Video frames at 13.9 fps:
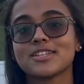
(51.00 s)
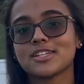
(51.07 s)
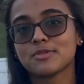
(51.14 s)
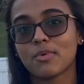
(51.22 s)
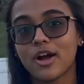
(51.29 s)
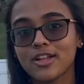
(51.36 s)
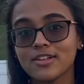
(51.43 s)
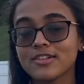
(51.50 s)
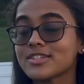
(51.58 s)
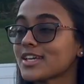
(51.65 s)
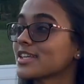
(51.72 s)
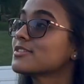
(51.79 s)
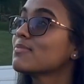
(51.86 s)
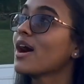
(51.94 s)
as particles
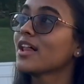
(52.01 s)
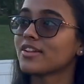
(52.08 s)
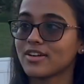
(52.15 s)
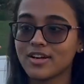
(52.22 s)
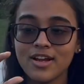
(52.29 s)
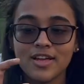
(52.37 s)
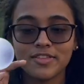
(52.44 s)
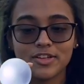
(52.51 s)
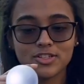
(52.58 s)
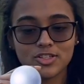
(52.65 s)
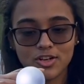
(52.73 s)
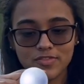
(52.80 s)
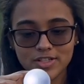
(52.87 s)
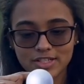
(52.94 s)
get smaller, their
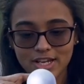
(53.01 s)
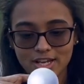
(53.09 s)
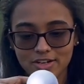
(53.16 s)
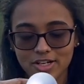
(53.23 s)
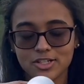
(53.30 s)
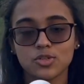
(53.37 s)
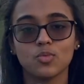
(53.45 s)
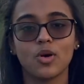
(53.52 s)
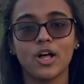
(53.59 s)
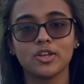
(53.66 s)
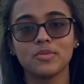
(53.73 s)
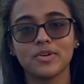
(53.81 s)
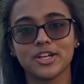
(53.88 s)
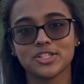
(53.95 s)
surface area to
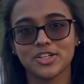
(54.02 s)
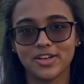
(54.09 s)
volume ratio